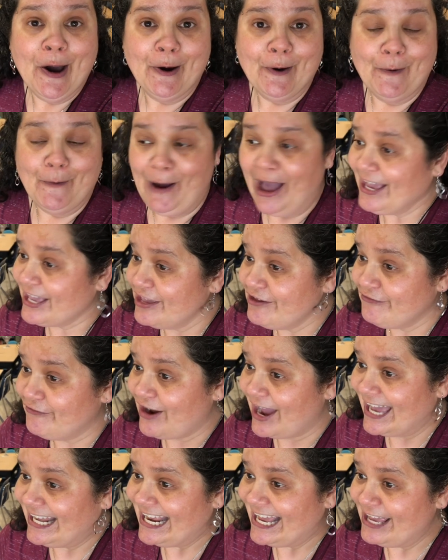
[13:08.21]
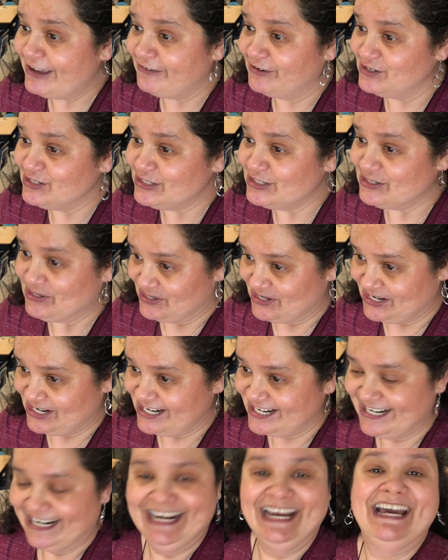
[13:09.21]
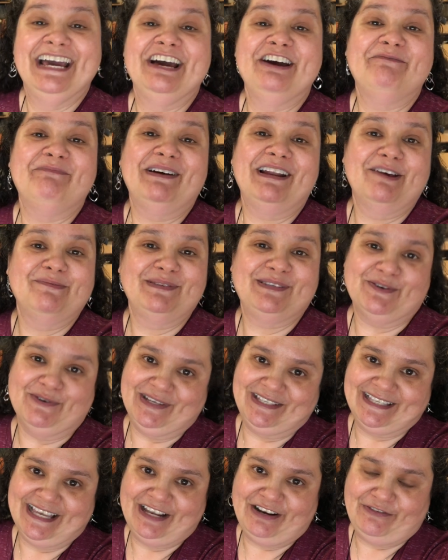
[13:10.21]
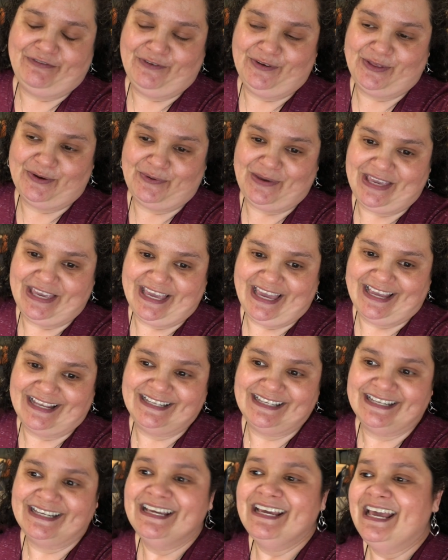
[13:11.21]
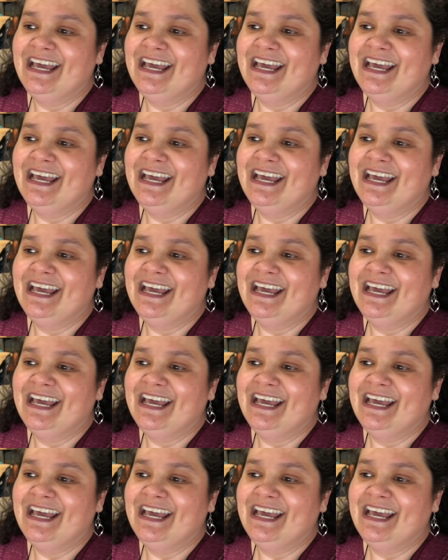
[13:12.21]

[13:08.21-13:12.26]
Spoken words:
Wacky Friday for sure, but I'm so excited for the weekend.